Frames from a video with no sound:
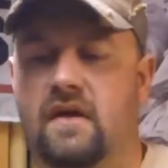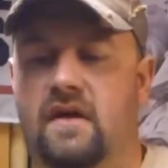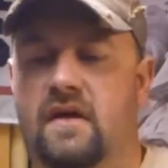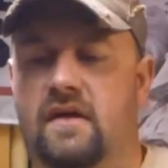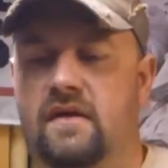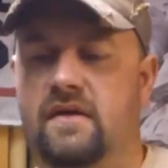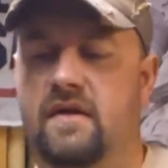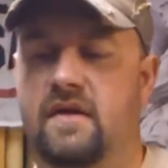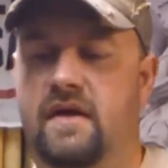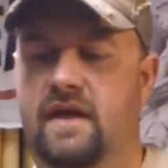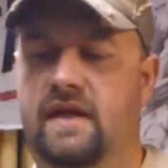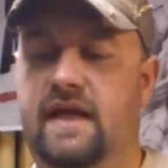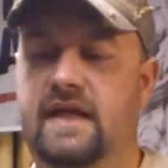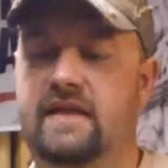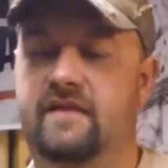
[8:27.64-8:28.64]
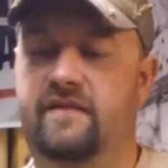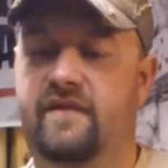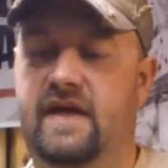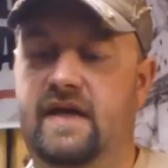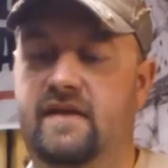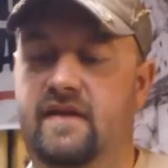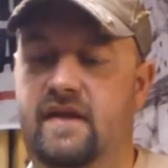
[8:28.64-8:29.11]
I like the
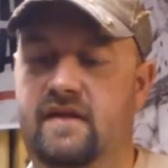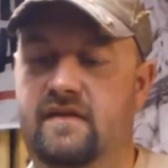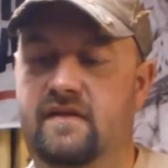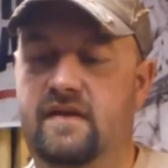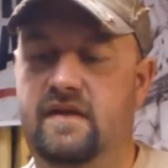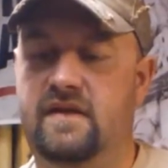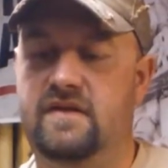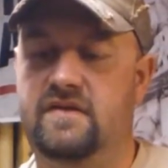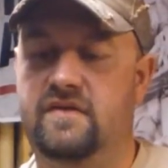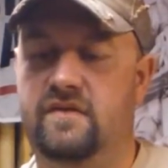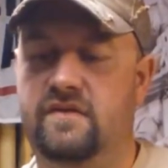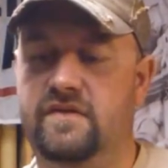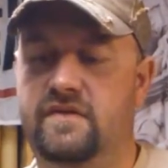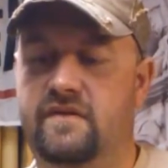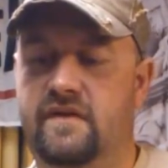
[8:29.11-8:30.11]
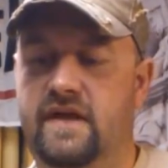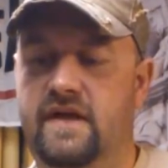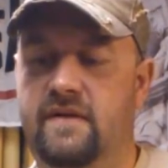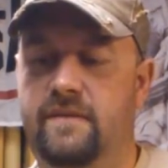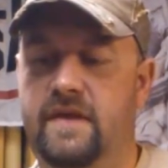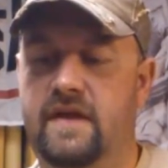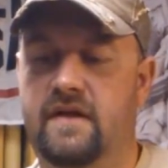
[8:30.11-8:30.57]
fact that the controls are right
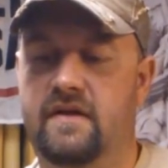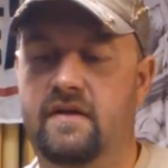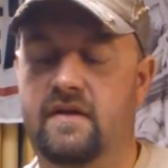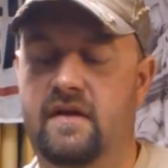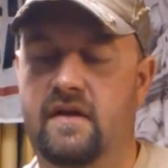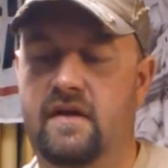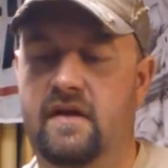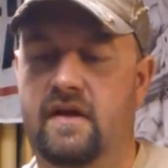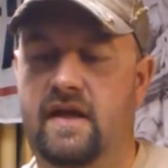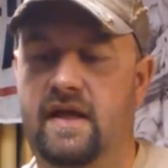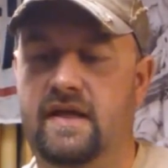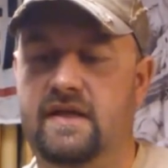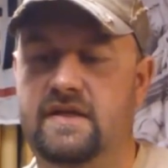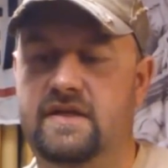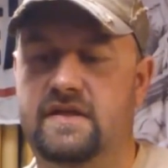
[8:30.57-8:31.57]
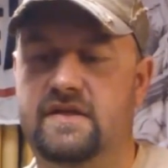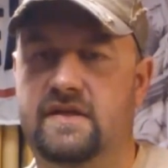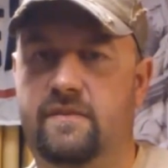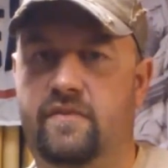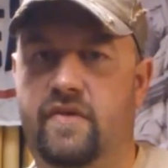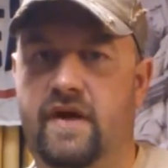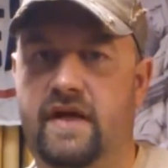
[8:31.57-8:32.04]
up here. I can adjust
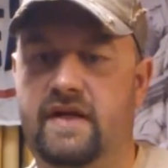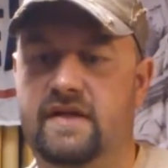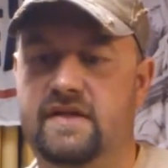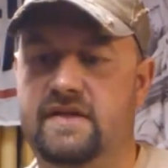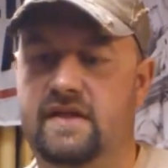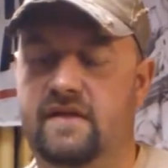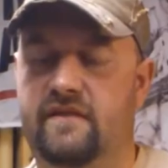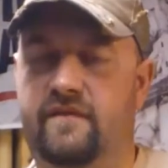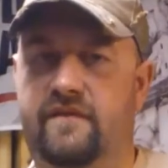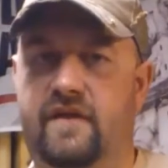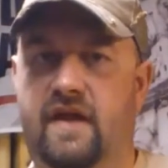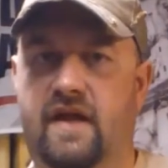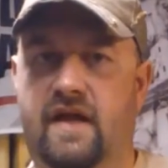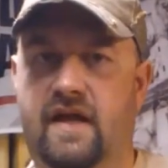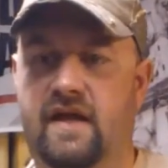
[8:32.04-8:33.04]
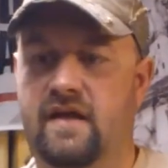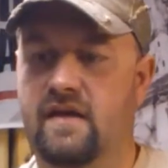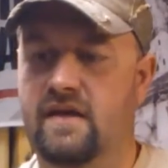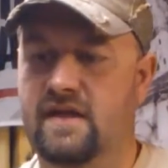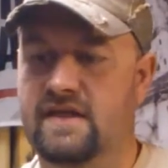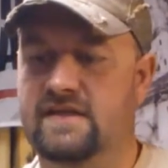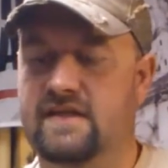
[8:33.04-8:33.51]
the brightness on the fly,
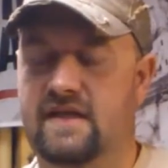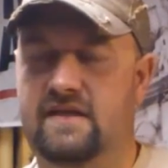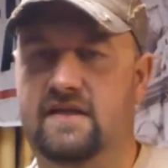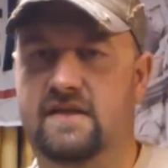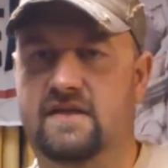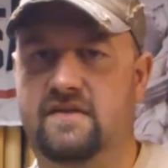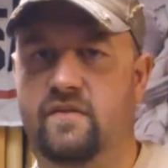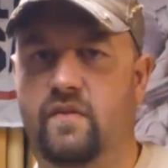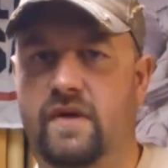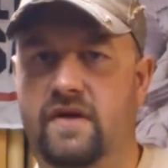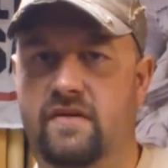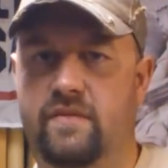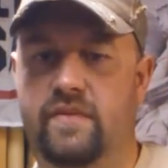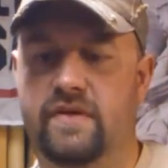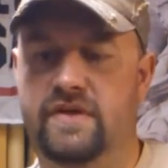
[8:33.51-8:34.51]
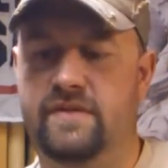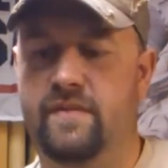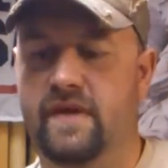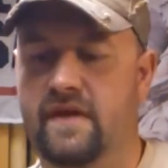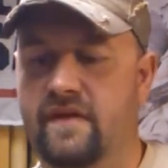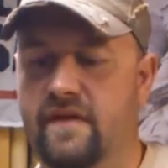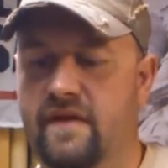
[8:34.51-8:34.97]
and it's not this weird push
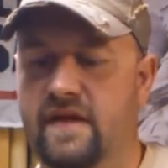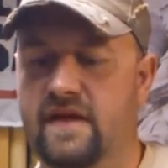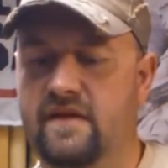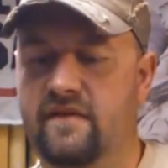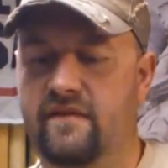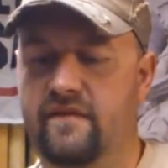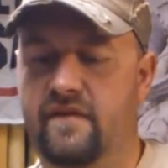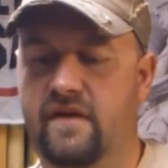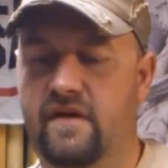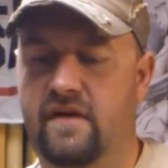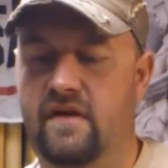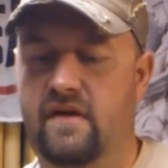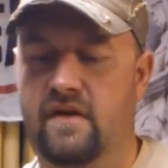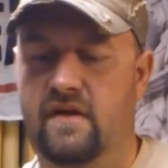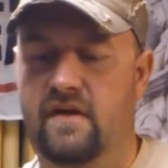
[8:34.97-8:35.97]
button thing in the front.